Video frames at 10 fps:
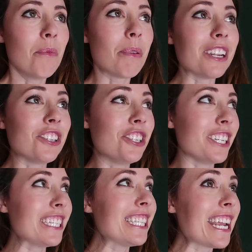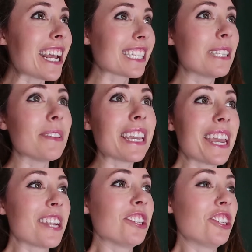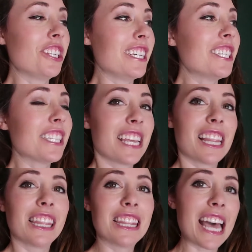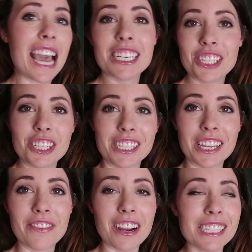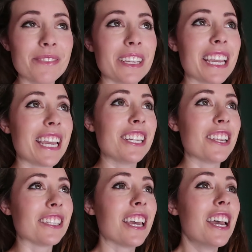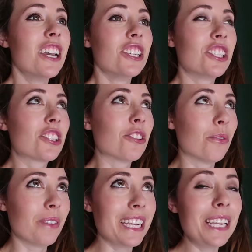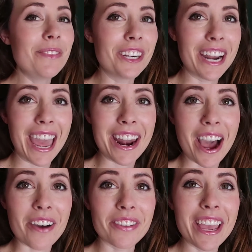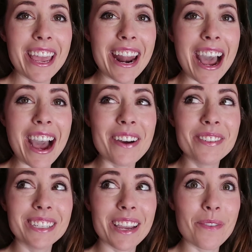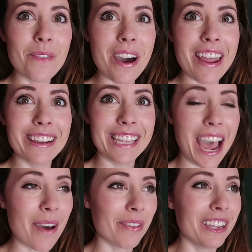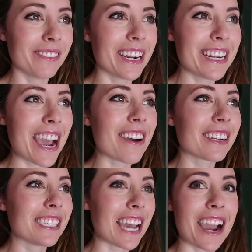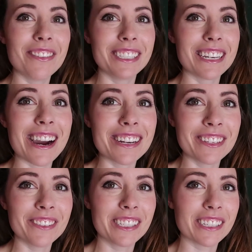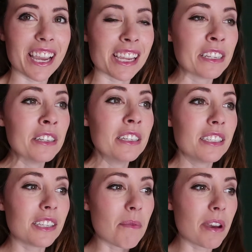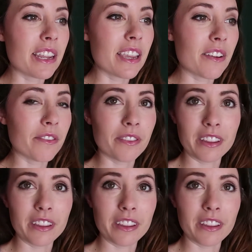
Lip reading: but she sat next to me and she just latched herself onto me and just screamed her head off. And I was like, what is happening right now? Because I was not used to like somebody of